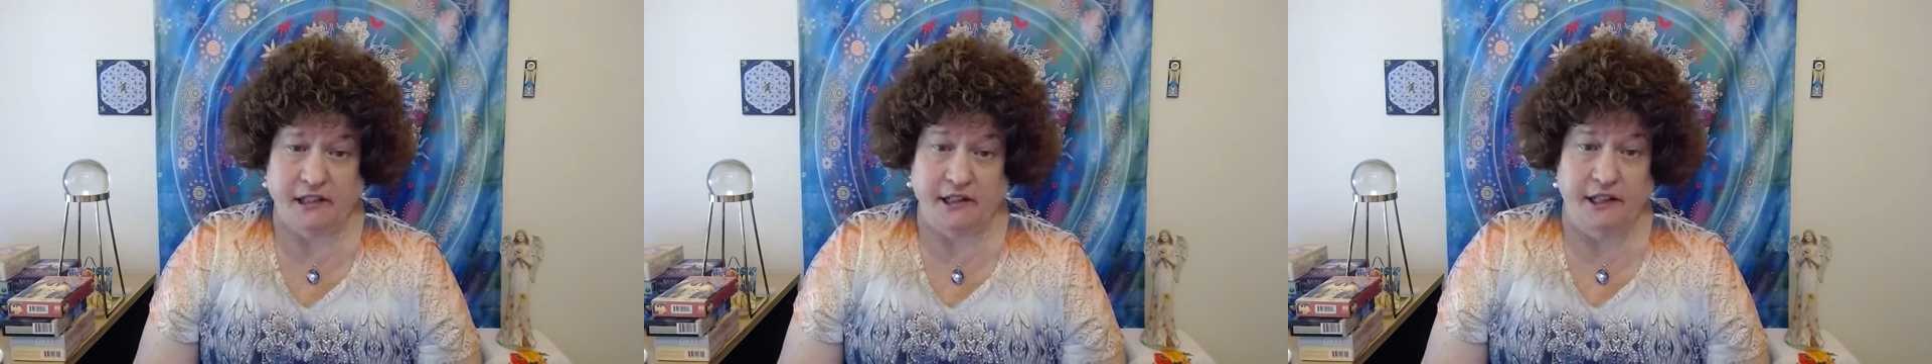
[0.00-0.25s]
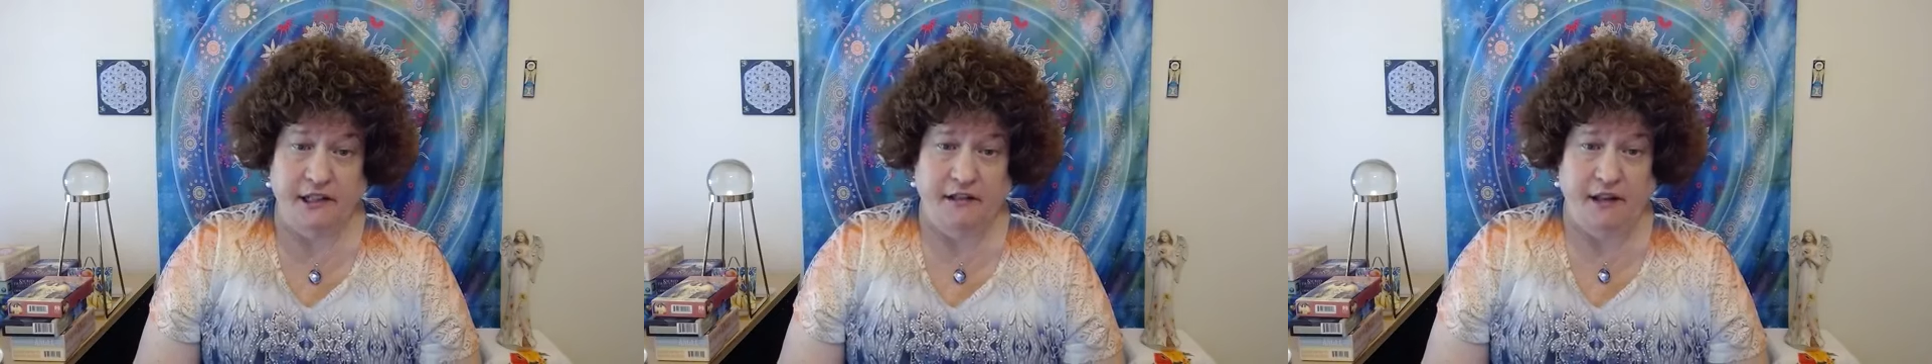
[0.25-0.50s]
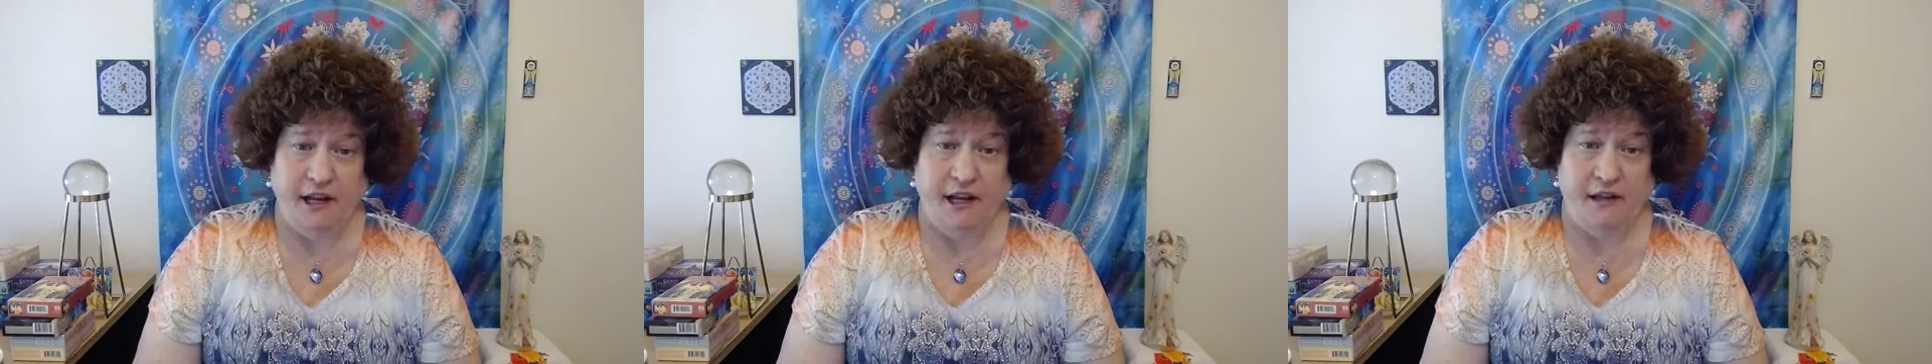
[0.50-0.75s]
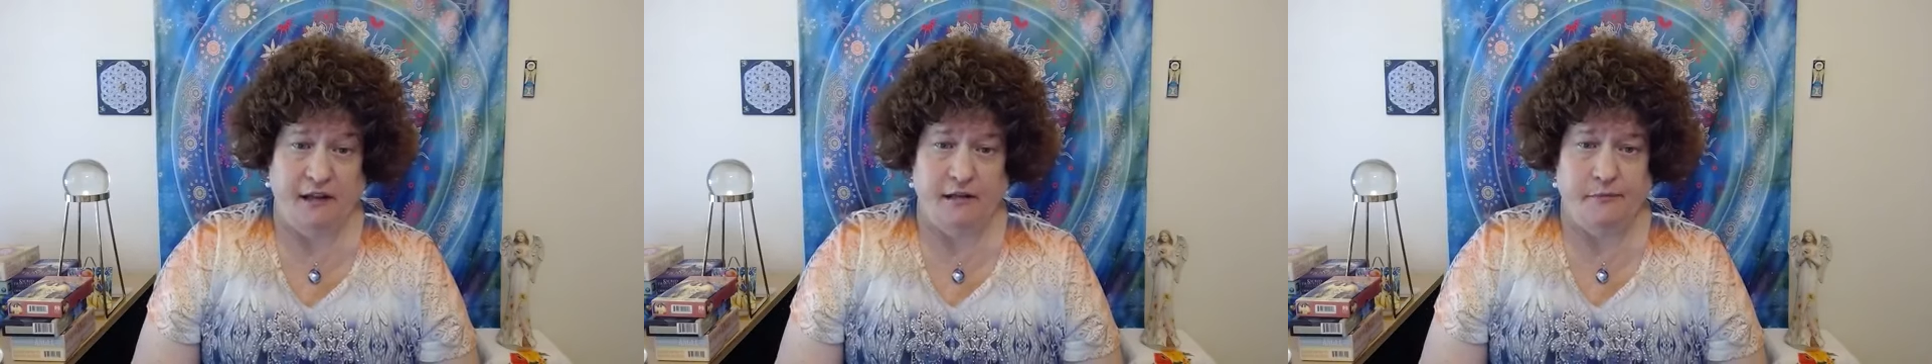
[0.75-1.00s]

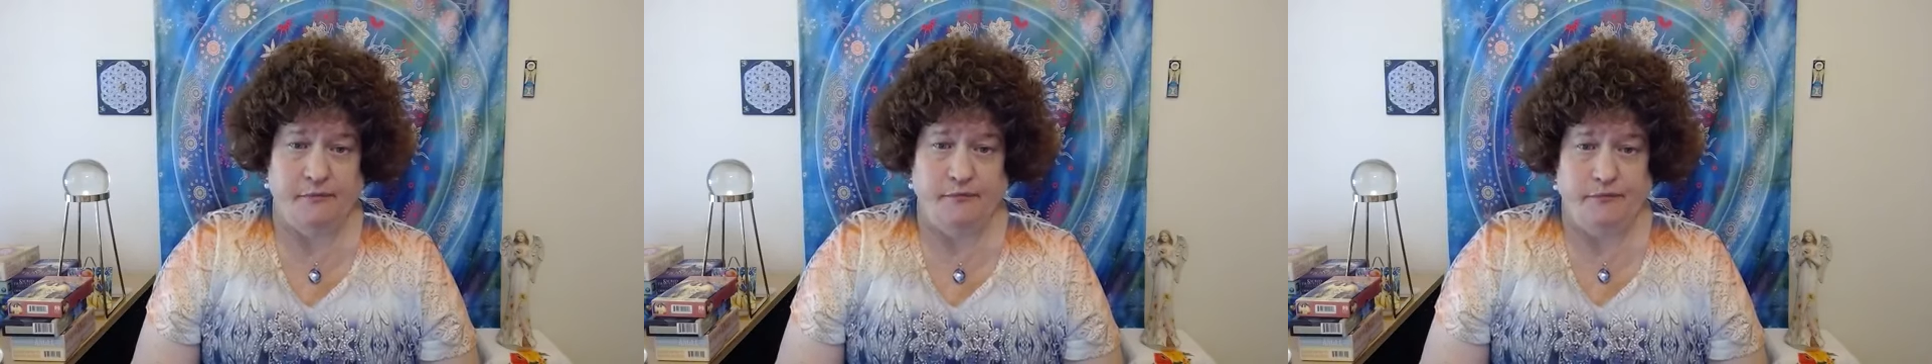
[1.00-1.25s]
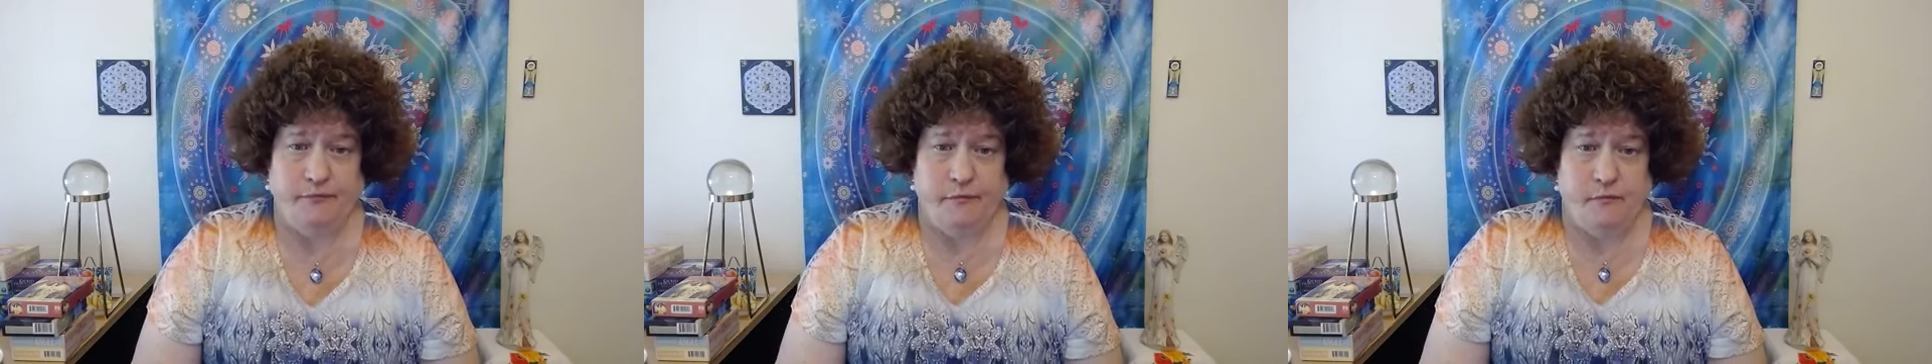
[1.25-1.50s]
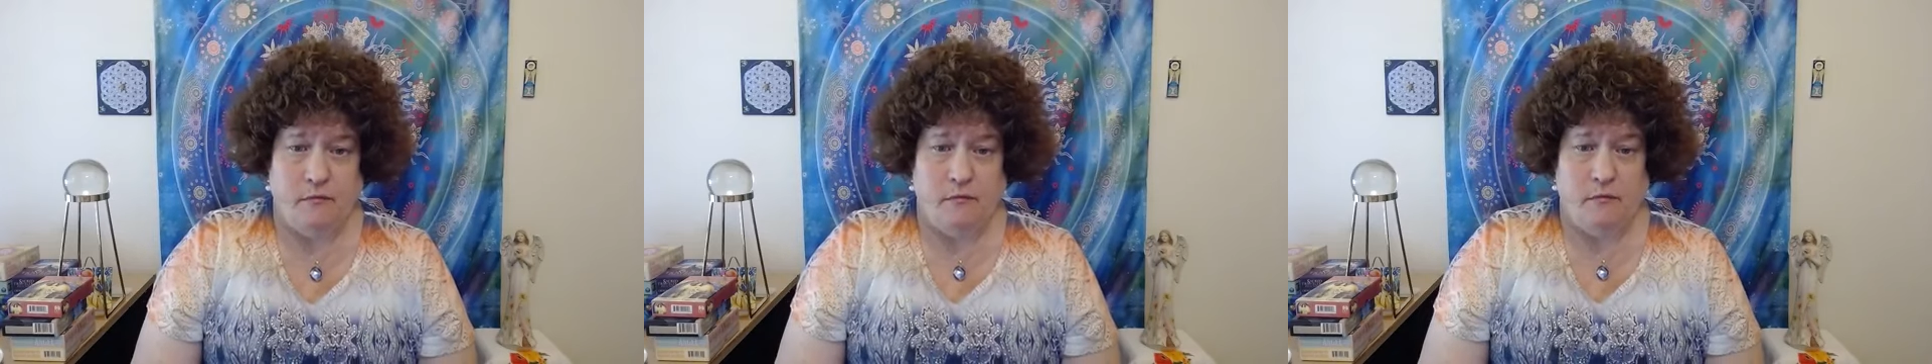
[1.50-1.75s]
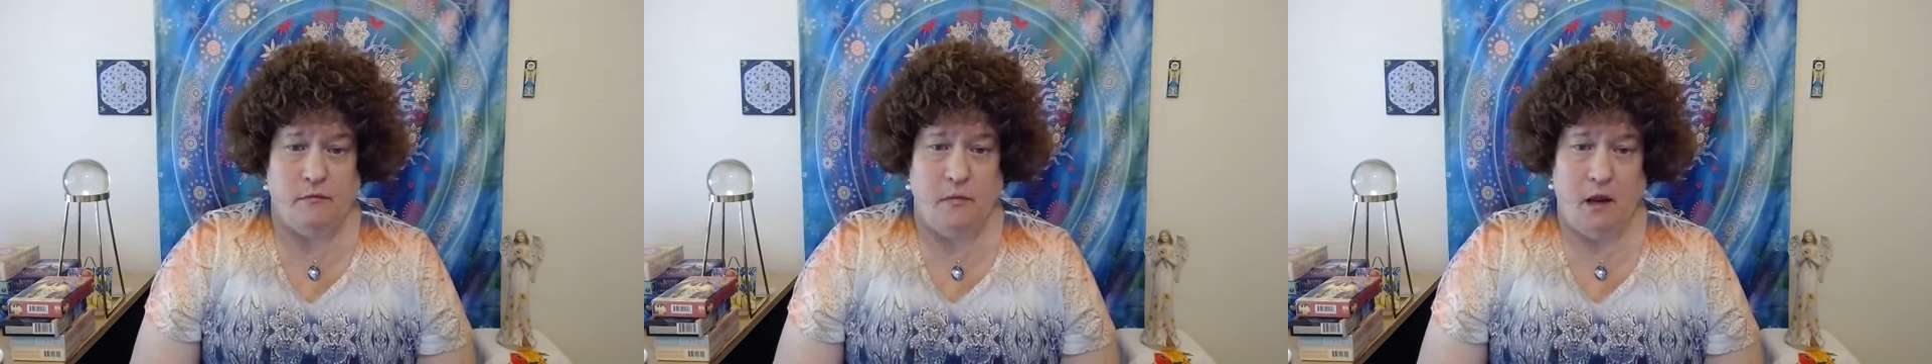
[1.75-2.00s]
clearly
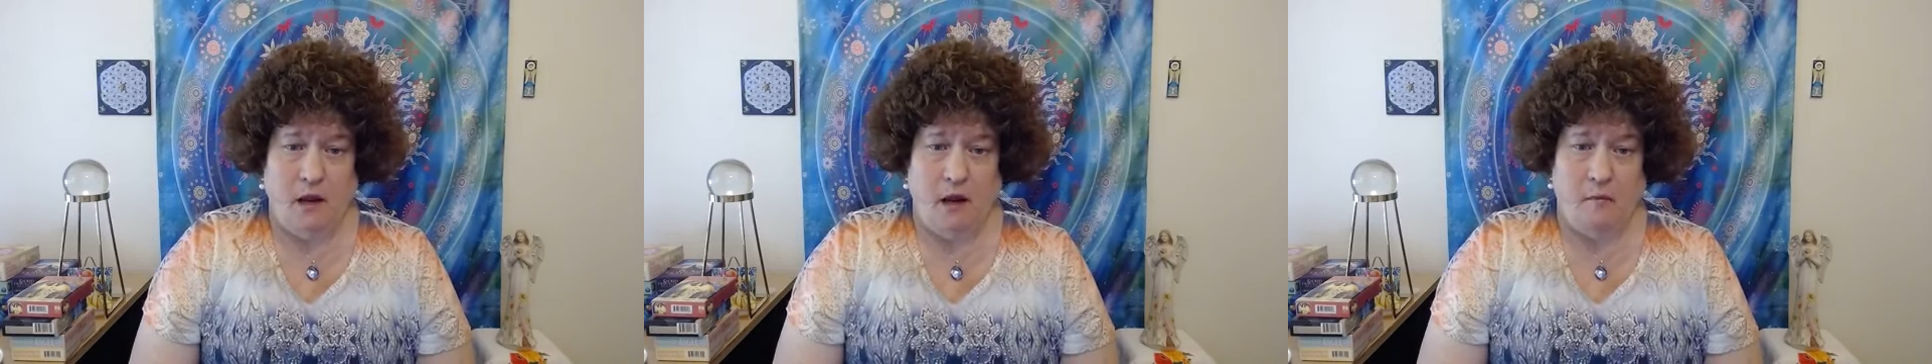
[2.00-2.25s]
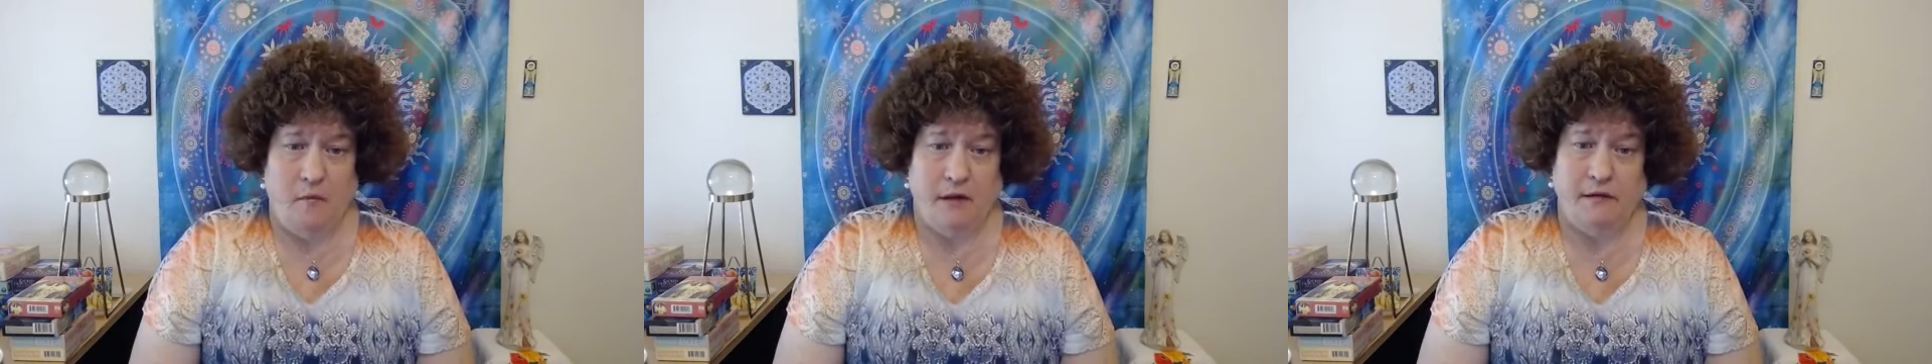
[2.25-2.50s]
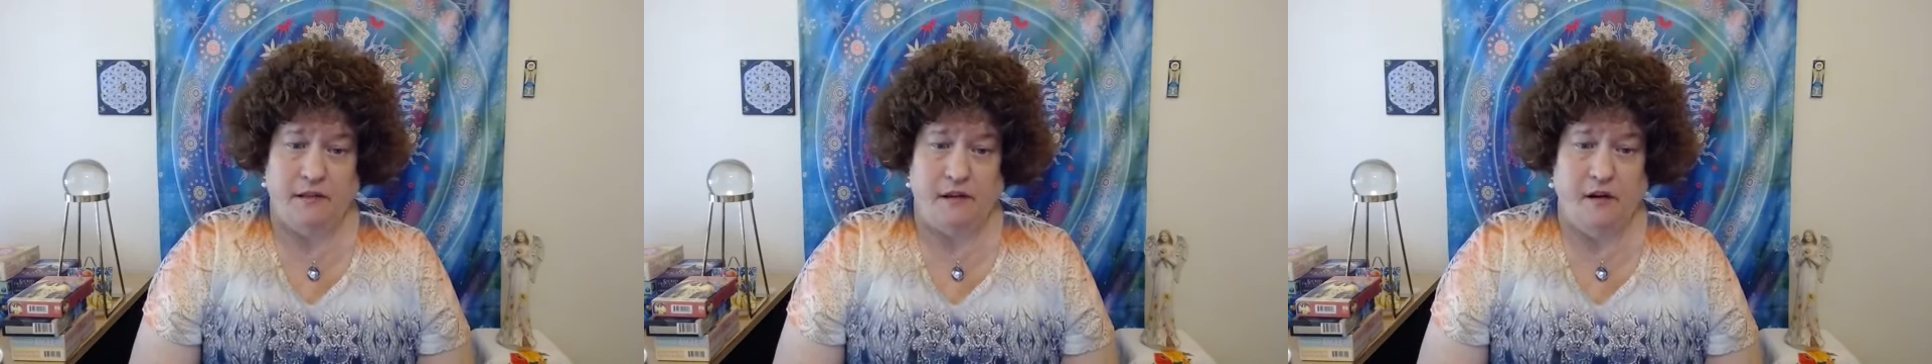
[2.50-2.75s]
amongst